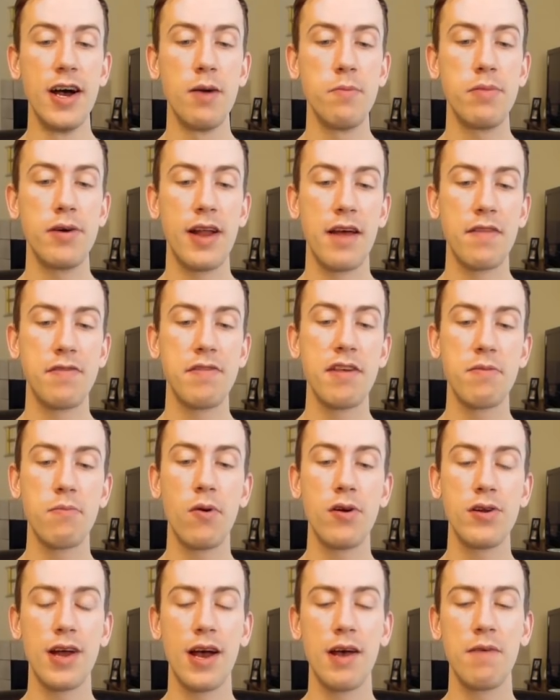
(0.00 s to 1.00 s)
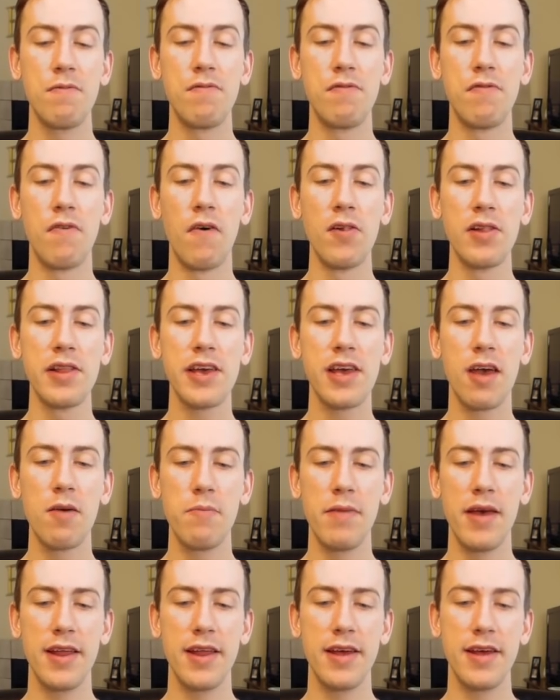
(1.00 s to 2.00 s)
But at this point, I am fully
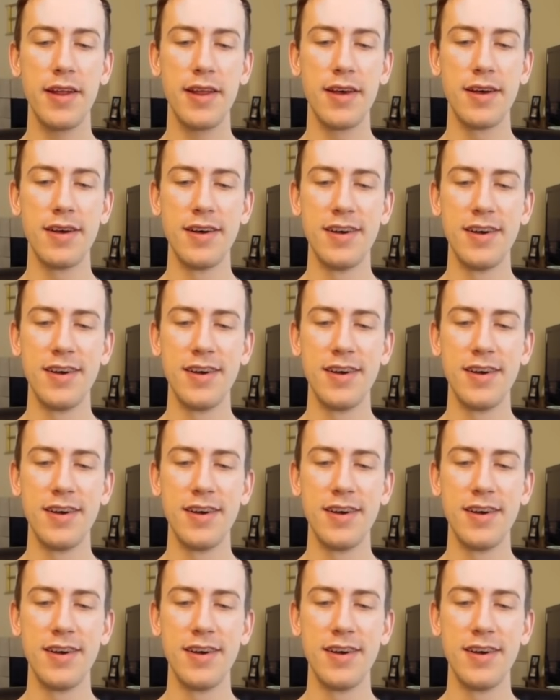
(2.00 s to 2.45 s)
committed